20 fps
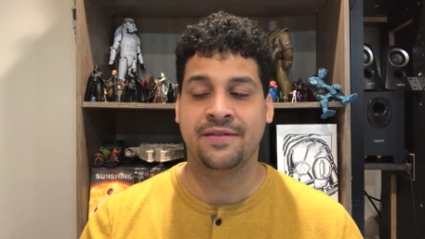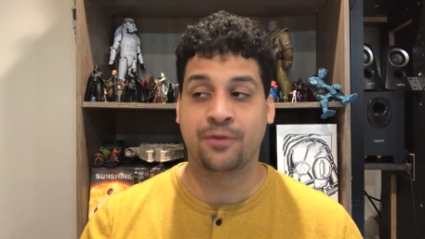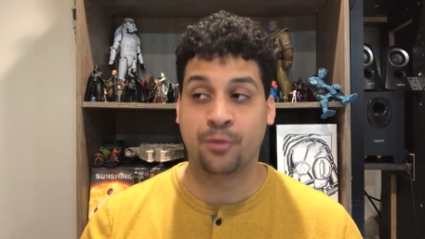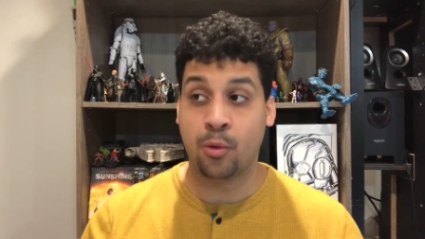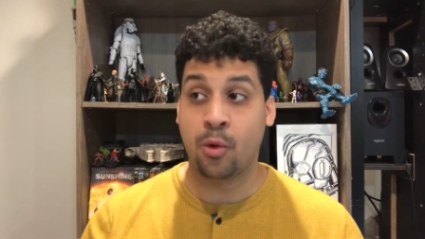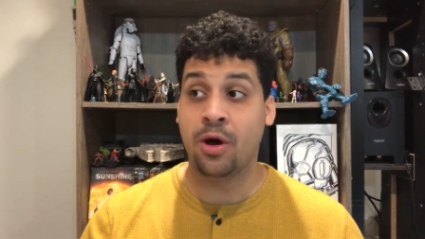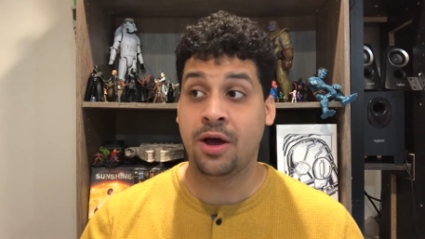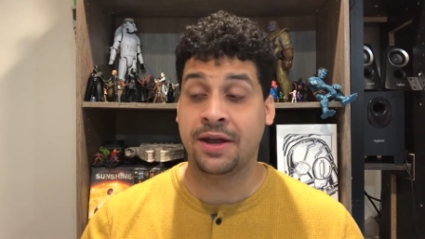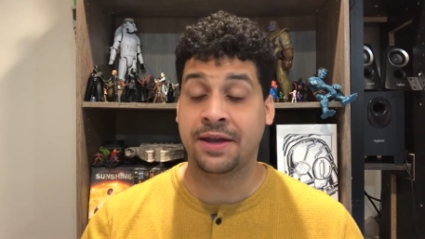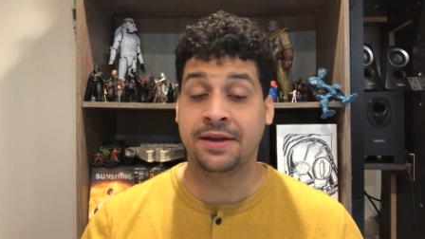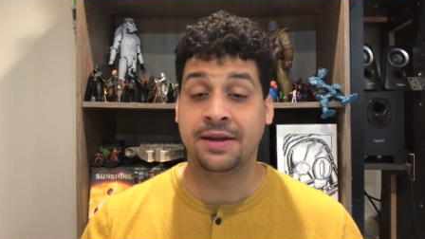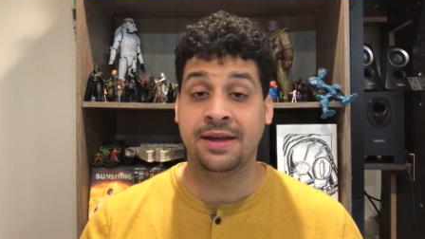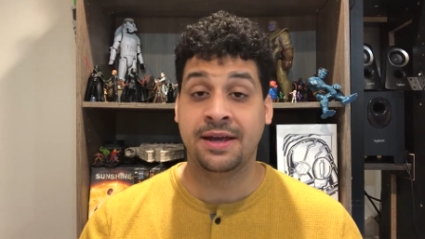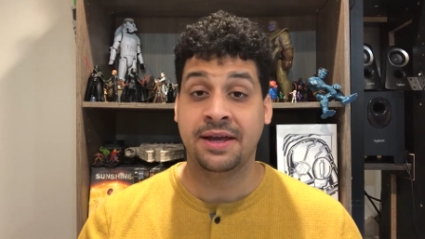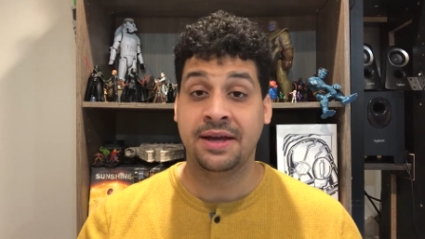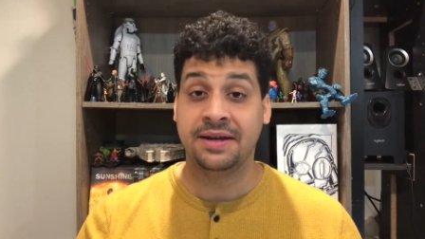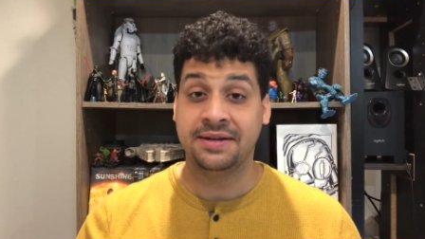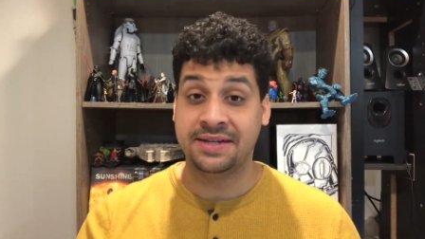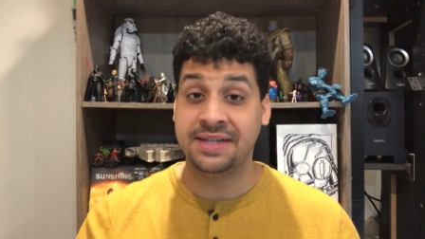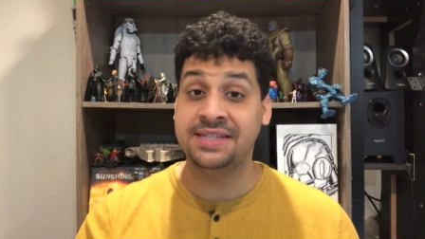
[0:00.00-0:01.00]
For one,
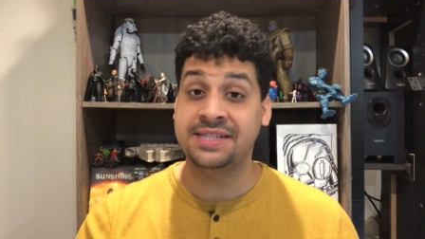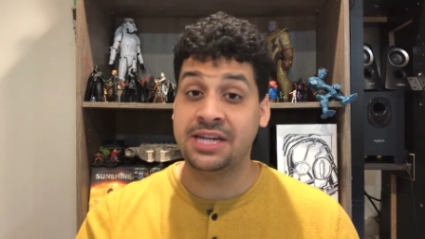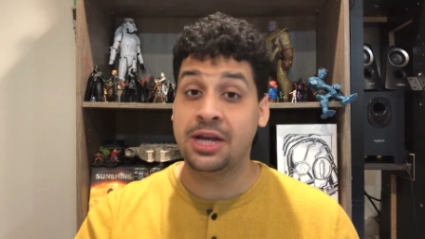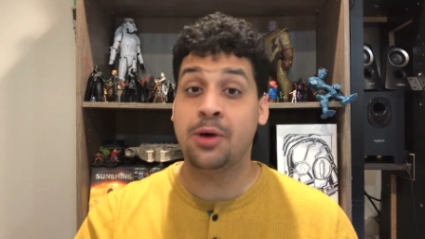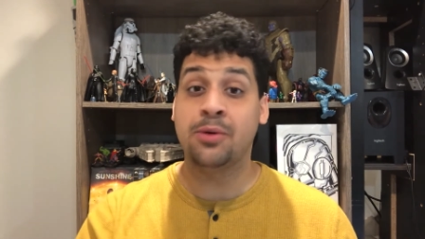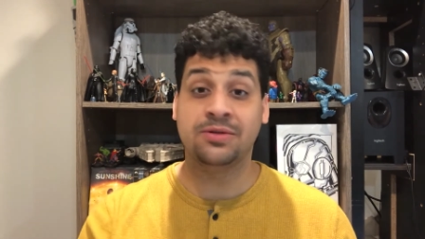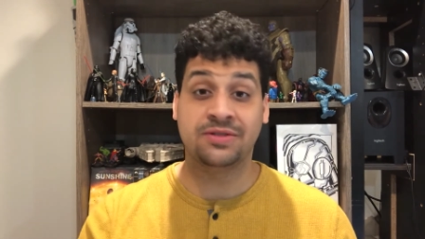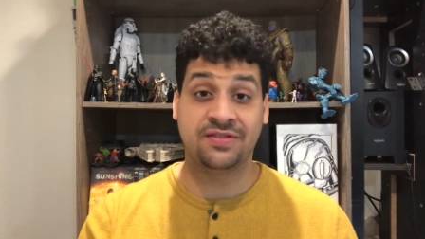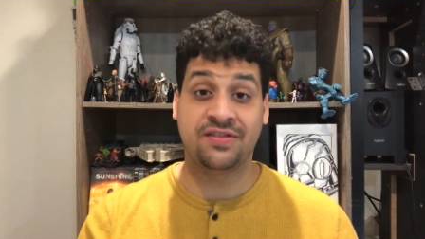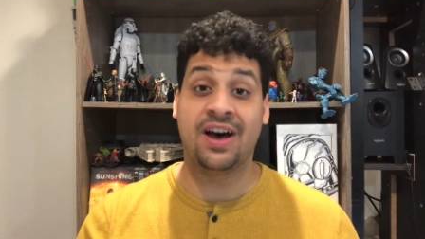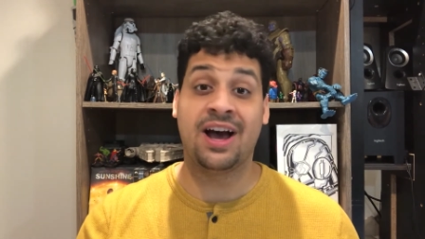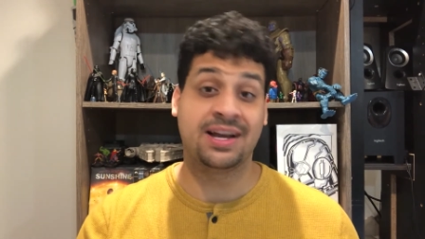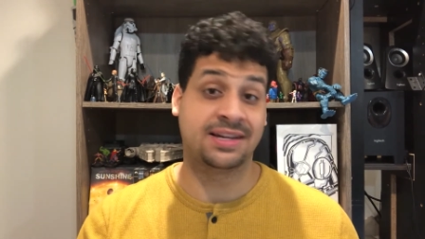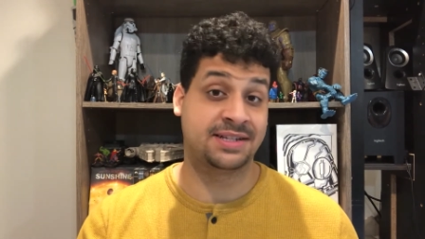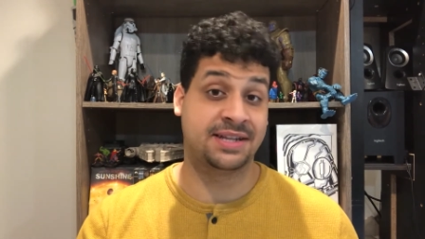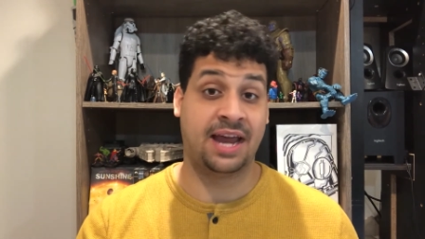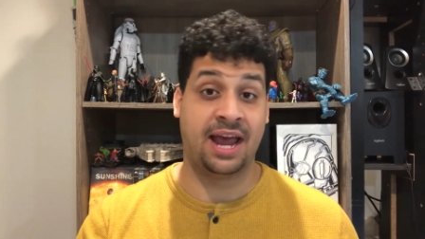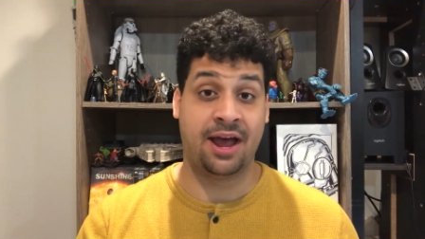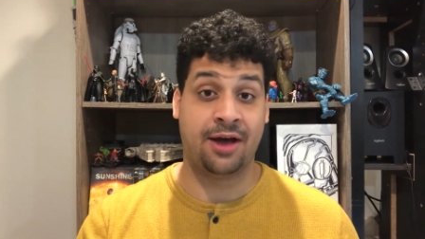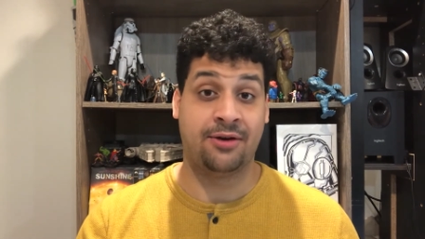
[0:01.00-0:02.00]
Disney owns
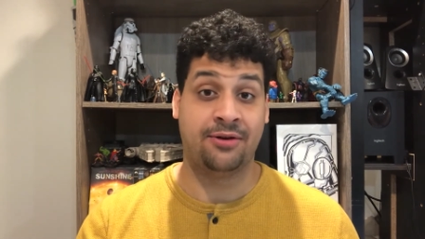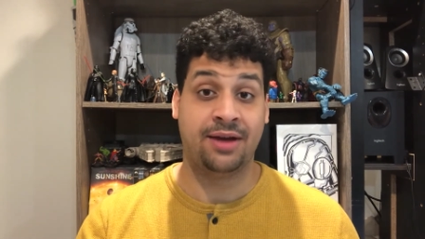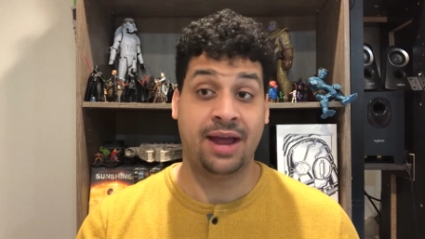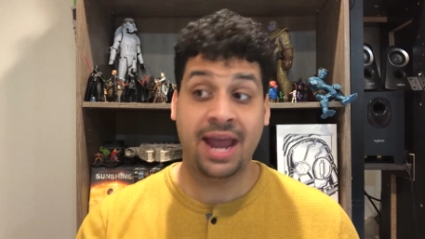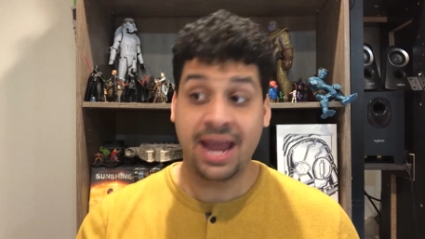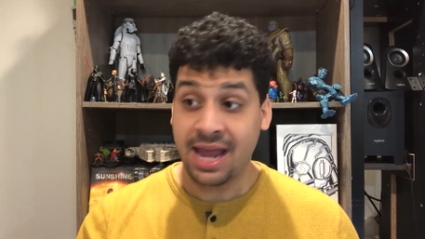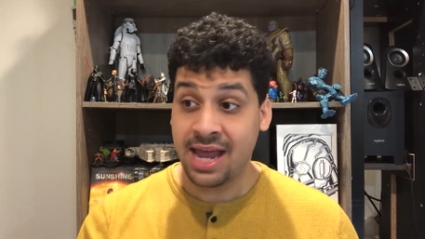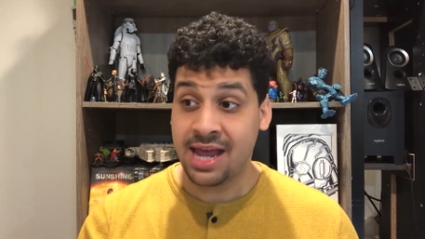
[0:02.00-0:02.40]
Fox now,